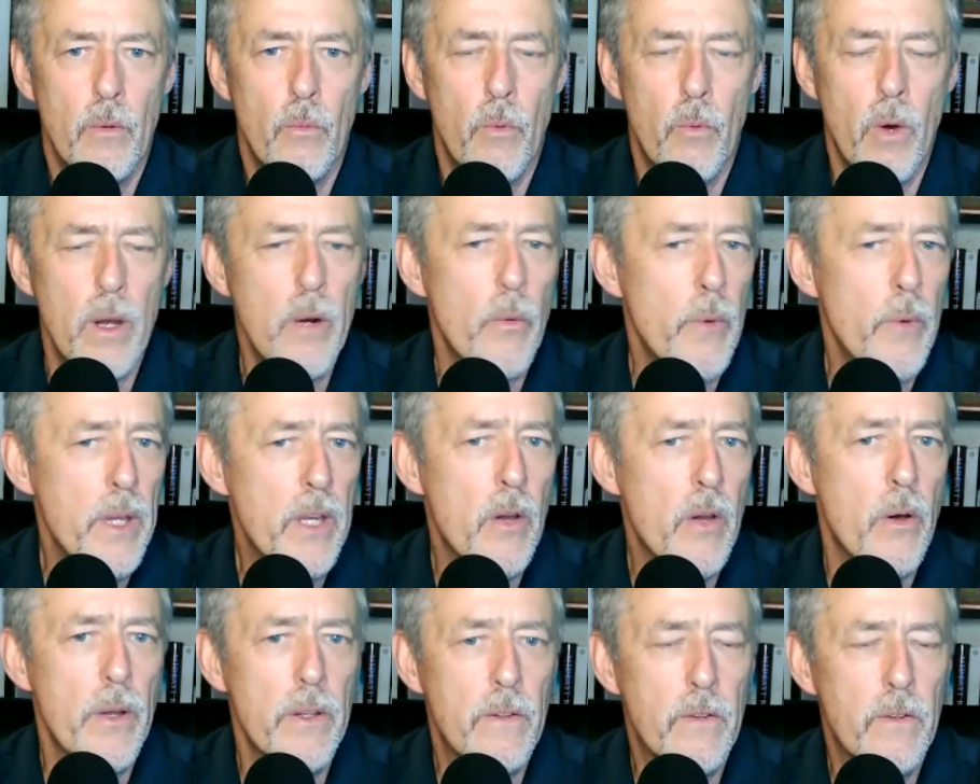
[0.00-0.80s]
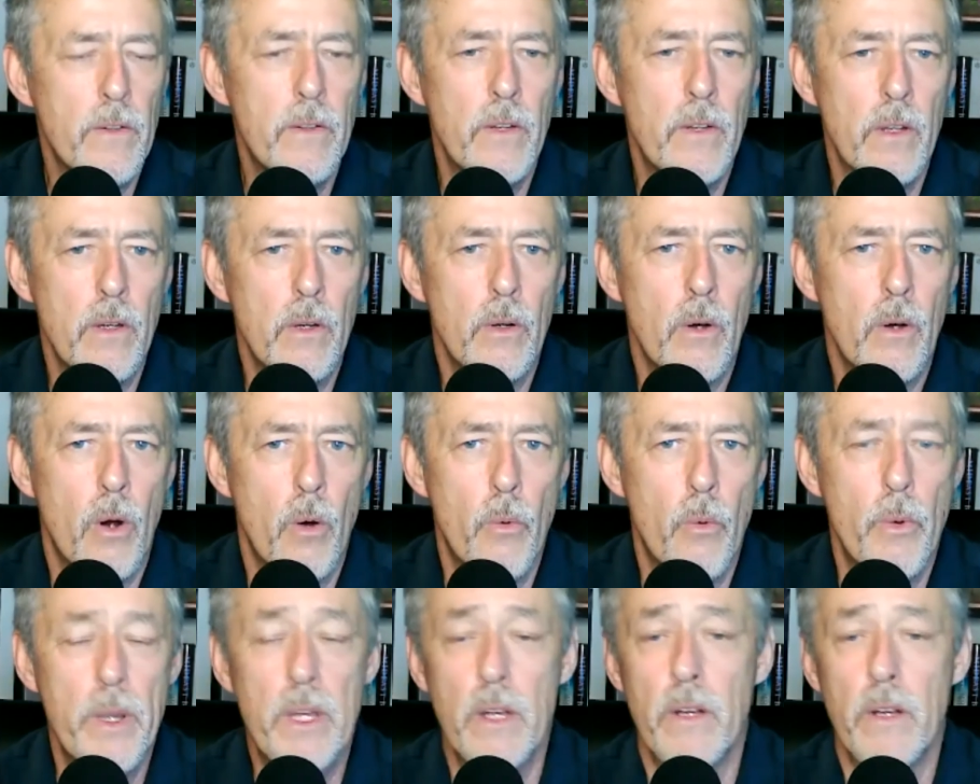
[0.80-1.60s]
What are we going to do?
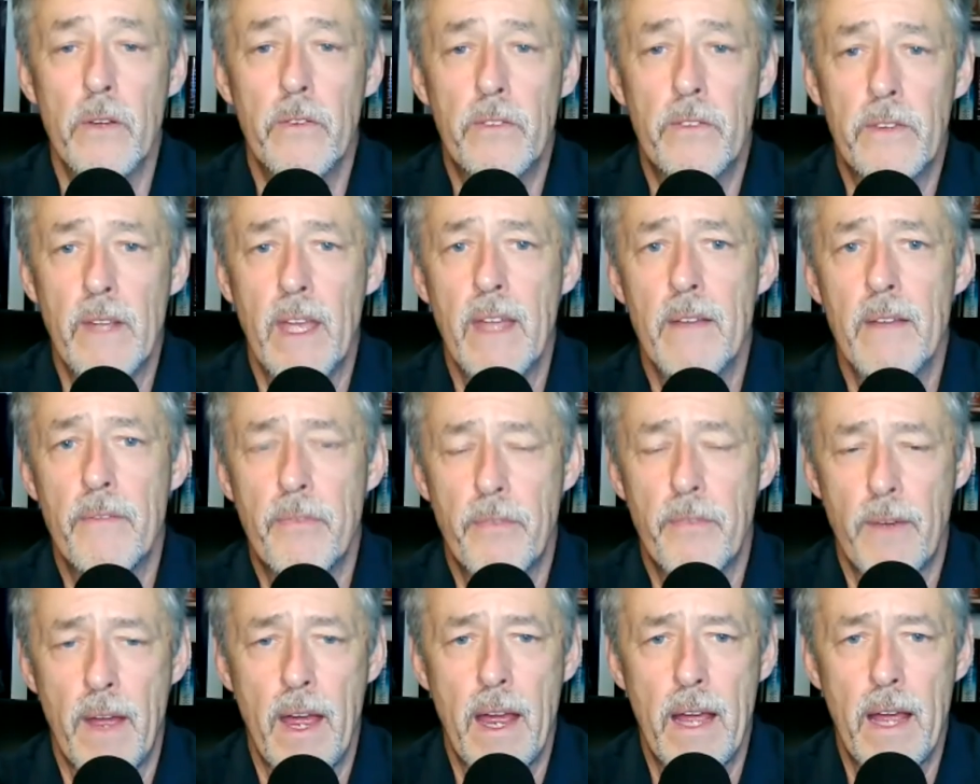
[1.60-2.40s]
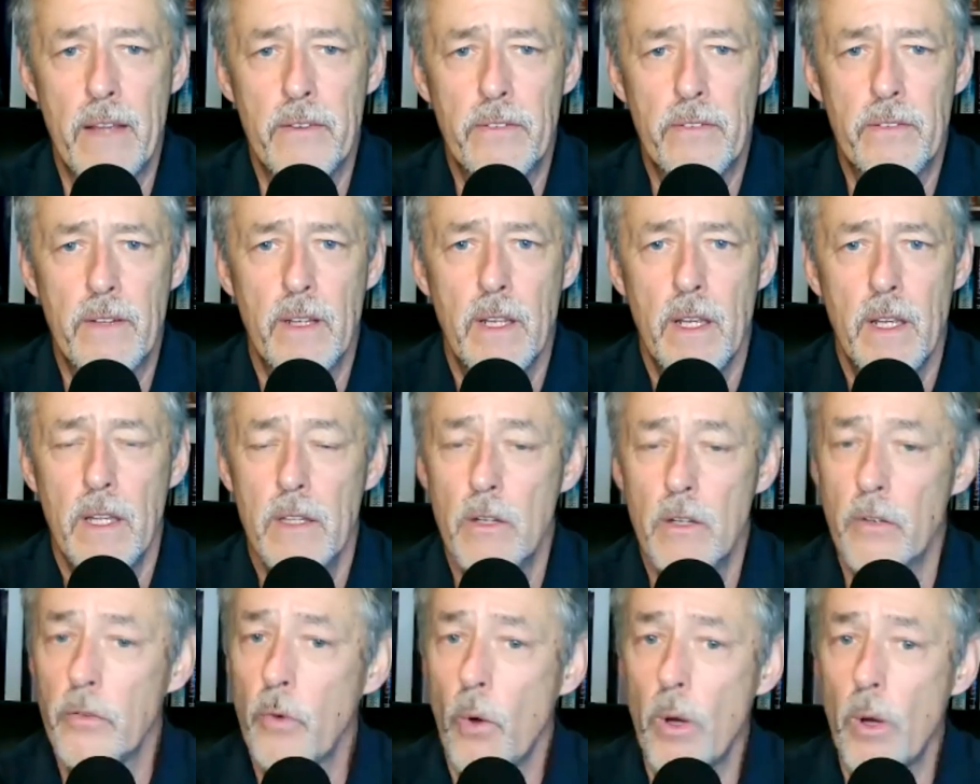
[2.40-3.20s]
Are we going to stand fast?
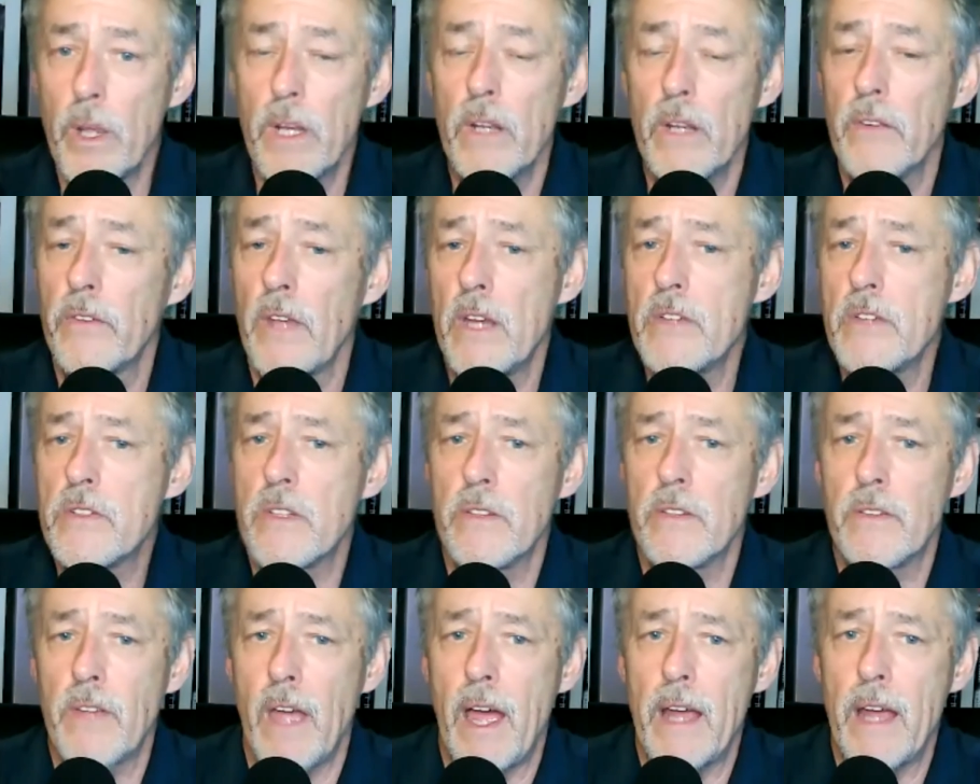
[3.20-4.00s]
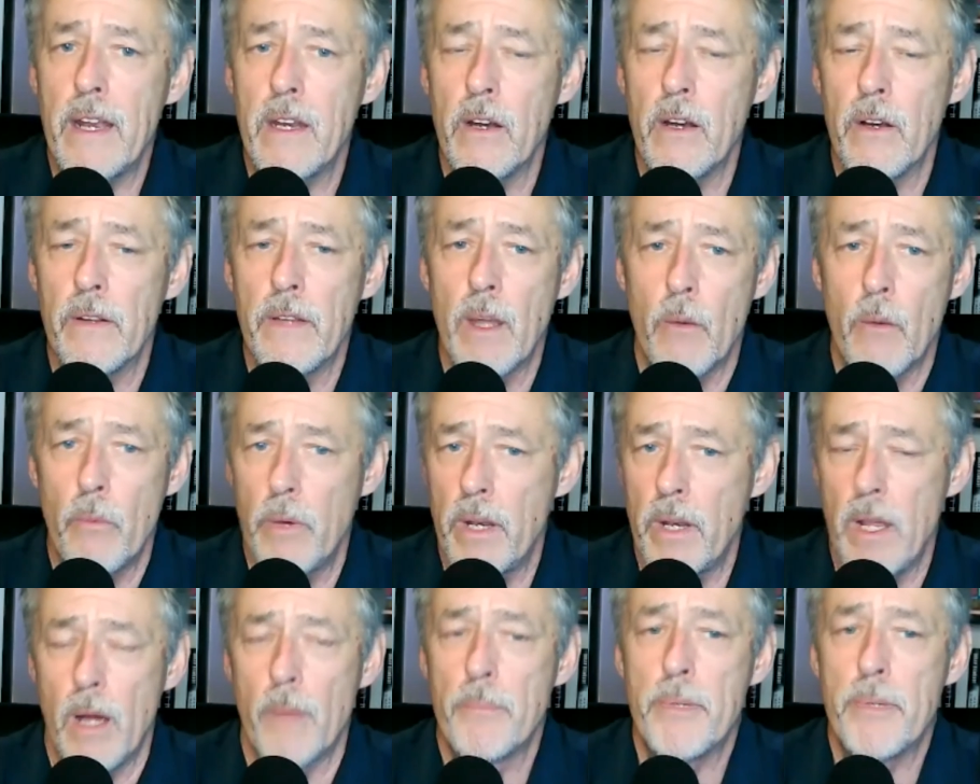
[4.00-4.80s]
There's organizations out here that
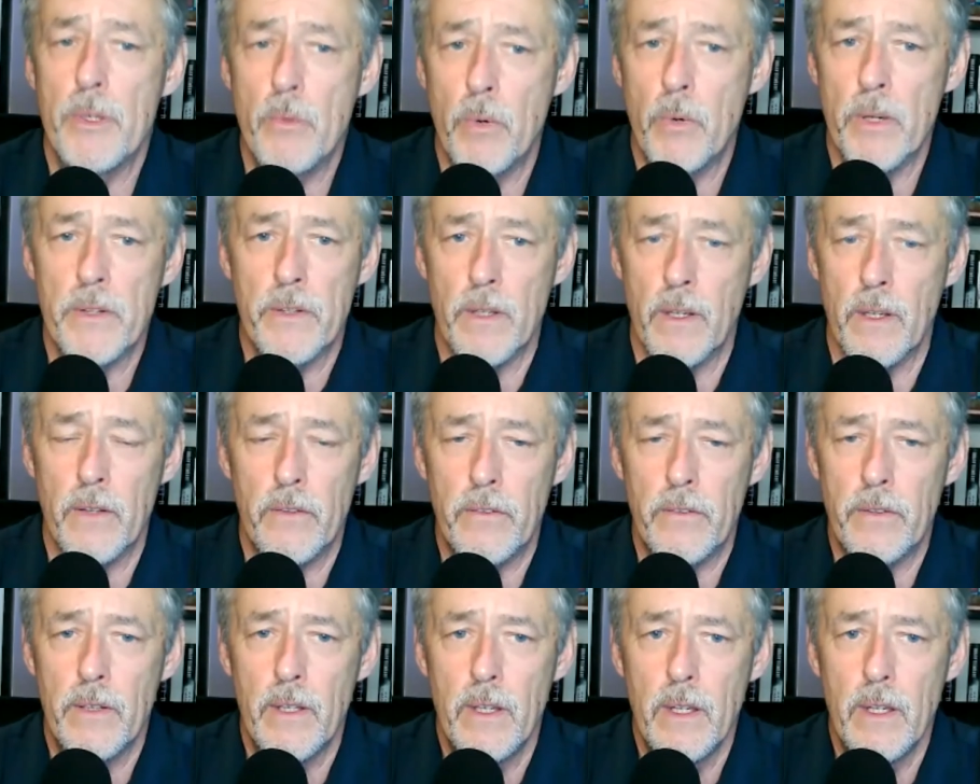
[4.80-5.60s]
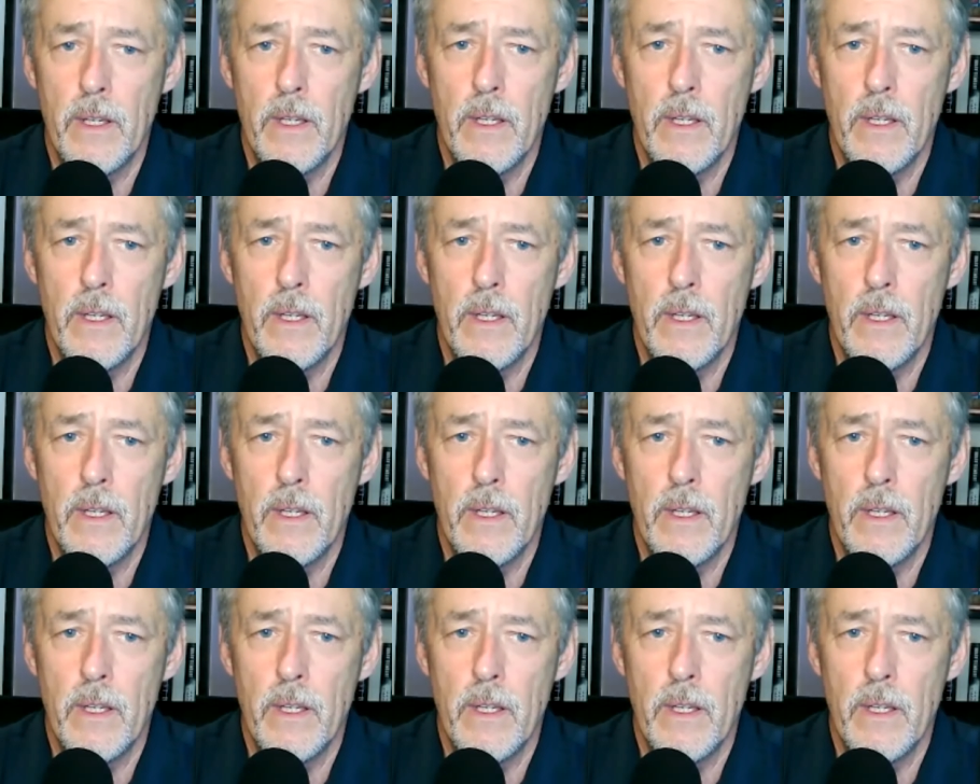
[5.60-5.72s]
would help you with this.